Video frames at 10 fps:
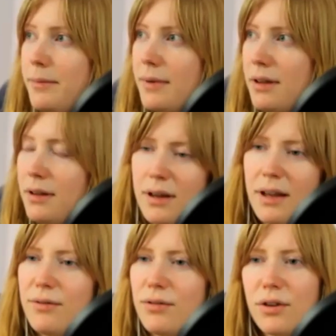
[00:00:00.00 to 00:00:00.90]
I
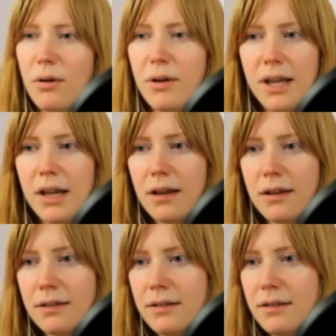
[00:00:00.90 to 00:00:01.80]
have no
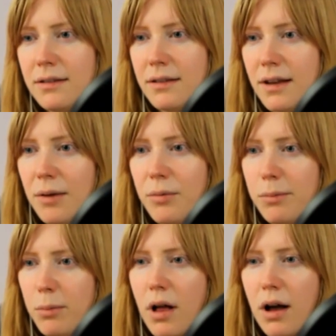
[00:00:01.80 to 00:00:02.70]
idea. I
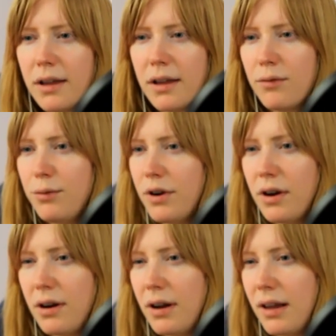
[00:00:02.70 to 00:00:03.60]
was blogging
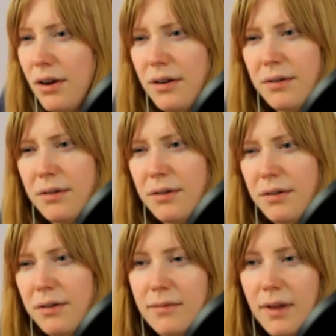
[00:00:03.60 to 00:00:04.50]
for a year,
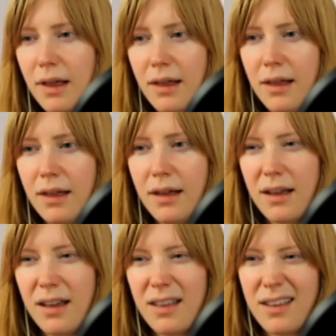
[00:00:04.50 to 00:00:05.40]

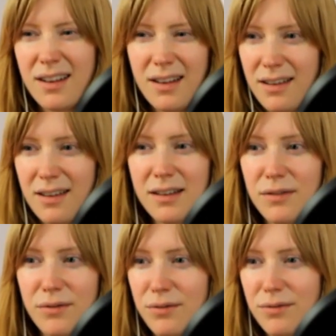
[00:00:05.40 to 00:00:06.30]
and then I kind
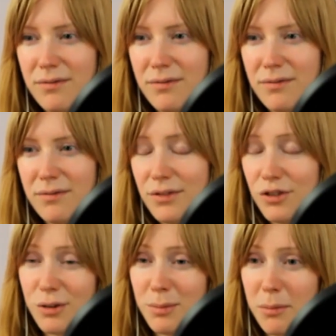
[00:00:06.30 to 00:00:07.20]
of
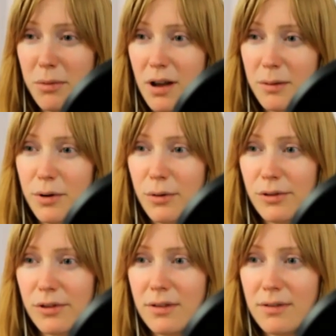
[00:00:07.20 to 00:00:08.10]
took my blog
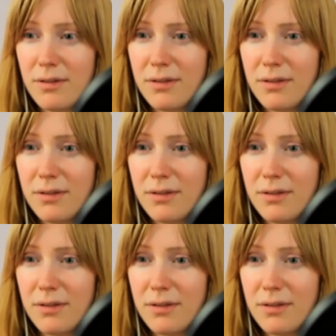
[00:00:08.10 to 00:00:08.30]
posts and